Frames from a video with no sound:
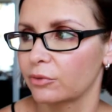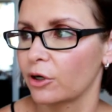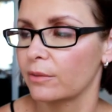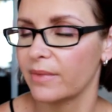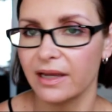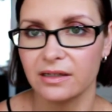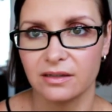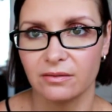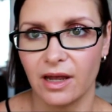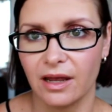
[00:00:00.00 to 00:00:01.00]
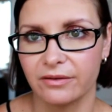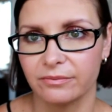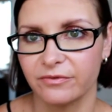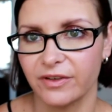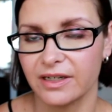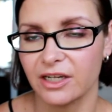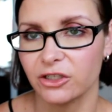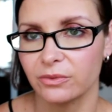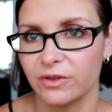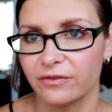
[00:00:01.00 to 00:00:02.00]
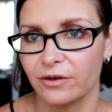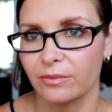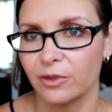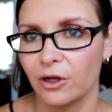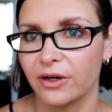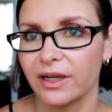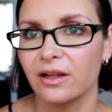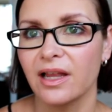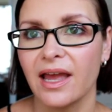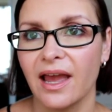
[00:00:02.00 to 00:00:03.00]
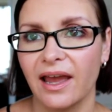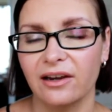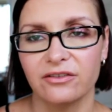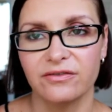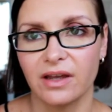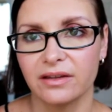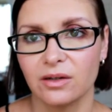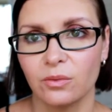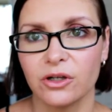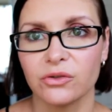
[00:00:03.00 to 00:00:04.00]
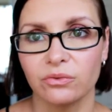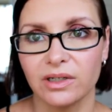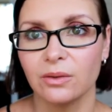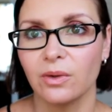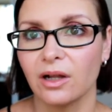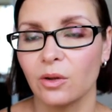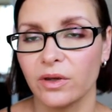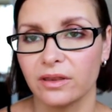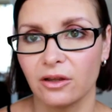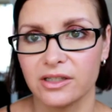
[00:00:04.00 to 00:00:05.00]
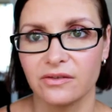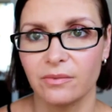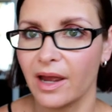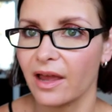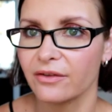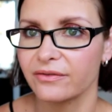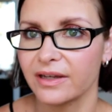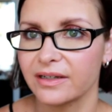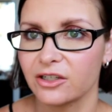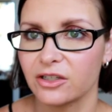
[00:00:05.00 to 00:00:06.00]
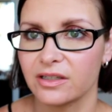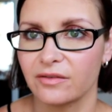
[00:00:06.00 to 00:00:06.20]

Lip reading: Pro Matte foundation from L'Oreal, and I've found that it works really well with lots of my other foundations.